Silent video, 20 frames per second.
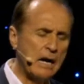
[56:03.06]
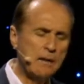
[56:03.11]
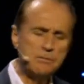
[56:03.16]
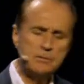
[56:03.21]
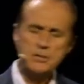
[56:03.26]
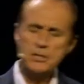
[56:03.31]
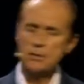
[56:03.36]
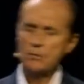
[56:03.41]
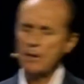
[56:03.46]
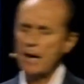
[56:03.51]

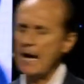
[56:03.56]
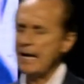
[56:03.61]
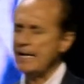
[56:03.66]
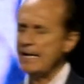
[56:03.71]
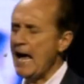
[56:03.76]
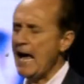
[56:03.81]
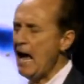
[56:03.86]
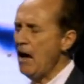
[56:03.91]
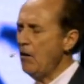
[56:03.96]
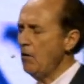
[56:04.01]
come to you
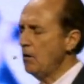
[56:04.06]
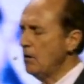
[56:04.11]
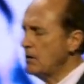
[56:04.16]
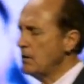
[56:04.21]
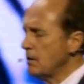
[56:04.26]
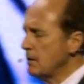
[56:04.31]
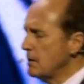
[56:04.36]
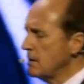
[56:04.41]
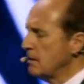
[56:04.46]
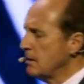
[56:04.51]
right now.
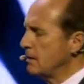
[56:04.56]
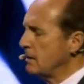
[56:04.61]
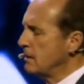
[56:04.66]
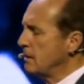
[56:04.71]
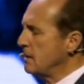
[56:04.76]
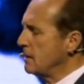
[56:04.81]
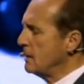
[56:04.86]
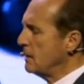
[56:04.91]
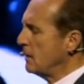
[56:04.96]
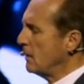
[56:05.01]

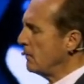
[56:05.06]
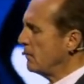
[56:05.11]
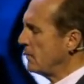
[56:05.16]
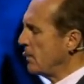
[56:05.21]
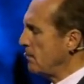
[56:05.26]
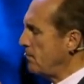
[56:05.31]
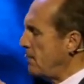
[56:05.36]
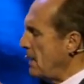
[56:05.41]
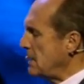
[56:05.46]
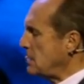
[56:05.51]

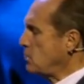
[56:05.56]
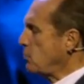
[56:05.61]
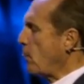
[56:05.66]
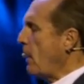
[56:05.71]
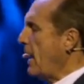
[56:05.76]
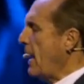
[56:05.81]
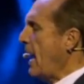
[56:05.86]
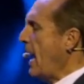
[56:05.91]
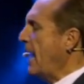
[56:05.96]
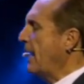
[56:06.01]
The best
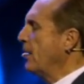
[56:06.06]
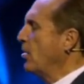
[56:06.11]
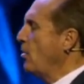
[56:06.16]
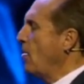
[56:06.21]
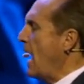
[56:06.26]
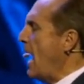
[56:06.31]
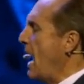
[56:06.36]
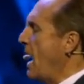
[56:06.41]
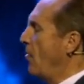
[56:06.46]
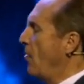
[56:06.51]
way I
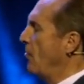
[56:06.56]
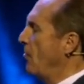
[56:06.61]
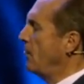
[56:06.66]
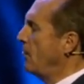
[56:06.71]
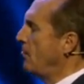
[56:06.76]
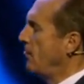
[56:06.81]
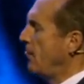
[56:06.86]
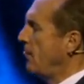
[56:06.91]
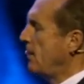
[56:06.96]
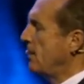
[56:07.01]
know how.
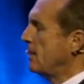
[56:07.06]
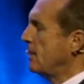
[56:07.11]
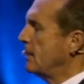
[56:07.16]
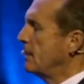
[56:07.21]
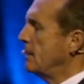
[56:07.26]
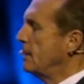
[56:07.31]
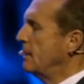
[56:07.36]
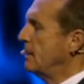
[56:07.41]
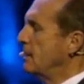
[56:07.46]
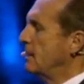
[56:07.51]

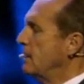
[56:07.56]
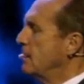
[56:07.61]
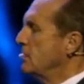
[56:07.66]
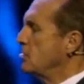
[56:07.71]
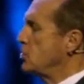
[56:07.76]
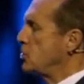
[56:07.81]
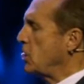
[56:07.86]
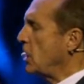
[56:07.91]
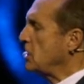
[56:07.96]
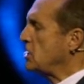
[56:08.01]

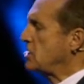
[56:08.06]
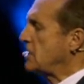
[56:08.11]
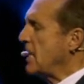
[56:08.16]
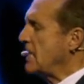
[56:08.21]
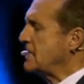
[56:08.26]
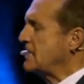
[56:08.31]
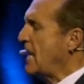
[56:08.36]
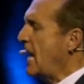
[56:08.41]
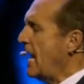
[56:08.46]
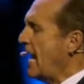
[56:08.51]
Just
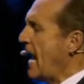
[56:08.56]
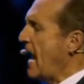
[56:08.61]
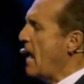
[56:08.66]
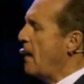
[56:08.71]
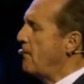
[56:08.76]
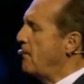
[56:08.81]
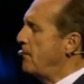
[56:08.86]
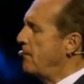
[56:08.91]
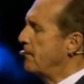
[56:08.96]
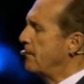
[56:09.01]
as I
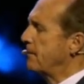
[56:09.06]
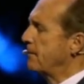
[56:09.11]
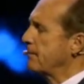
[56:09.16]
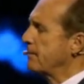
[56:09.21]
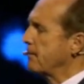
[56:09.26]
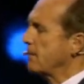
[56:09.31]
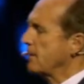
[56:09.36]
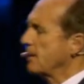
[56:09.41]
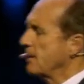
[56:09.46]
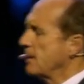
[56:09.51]
am.
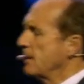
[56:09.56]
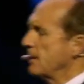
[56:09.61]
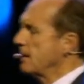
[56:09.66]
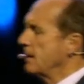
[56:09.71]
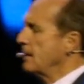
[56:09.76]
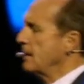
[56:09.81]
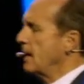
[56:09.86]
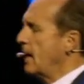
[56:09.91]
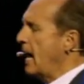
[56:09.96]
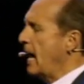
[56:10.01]

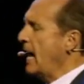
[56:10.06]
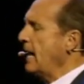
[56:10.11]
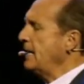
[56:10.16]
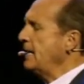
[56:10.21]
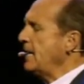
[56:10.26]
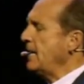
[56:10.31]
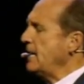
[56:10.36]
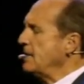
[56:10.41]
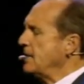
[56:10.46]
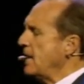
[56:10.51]
I
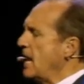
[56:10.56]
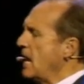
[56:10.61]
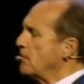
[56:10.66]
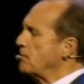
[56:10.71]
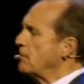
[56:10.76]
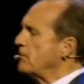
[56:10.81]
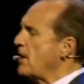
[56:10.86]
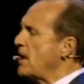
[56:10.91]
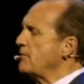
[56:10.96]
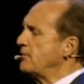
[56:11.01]
need the
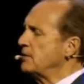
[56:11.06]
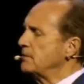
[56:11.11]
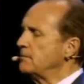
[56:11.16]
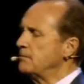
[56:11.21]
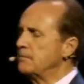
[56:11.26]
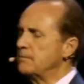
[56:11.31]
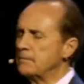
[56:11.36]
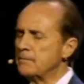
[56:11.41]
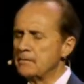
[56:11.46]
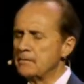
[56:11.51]
help of heaven.